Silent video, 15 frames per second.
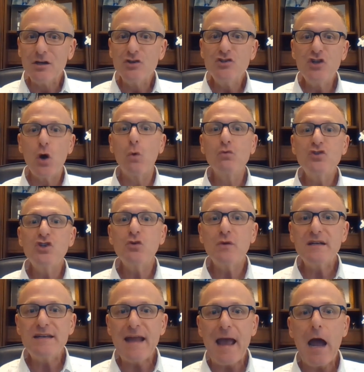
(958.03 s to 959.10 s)
Don't do it
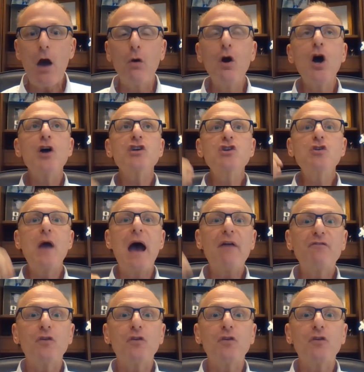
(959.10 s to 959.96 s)
now. You have to